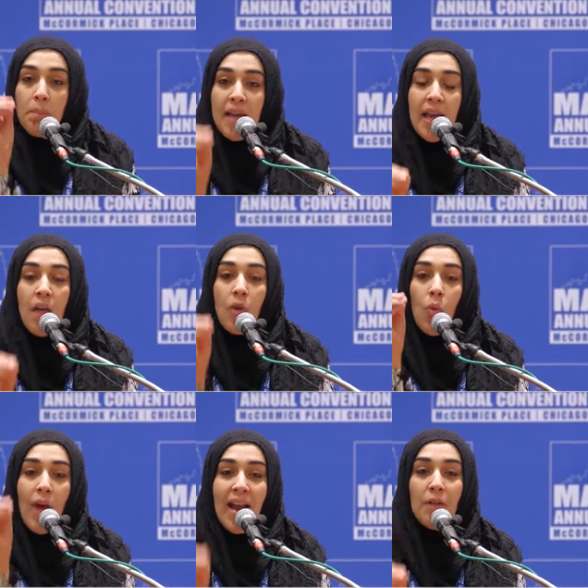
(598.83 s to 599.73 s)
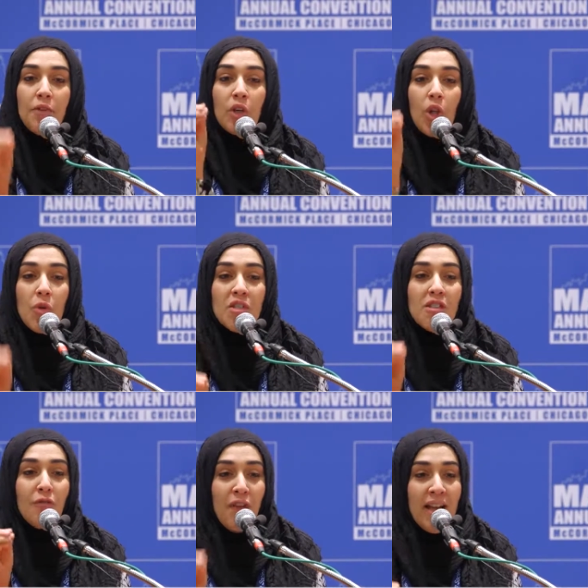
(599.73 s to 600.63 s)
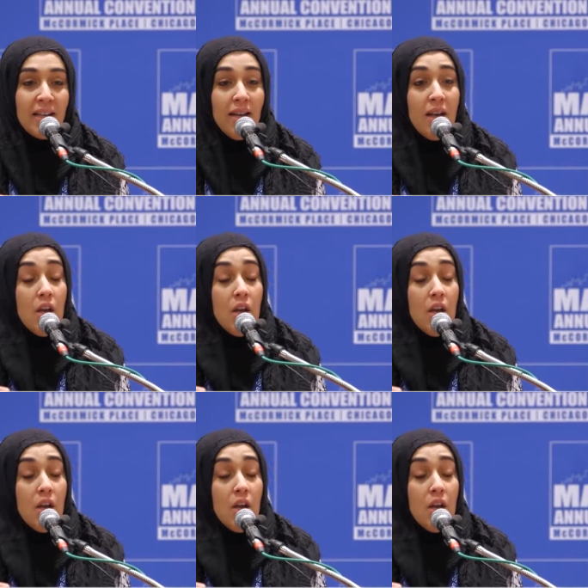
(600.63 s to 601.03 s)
be on the way of your closest friend.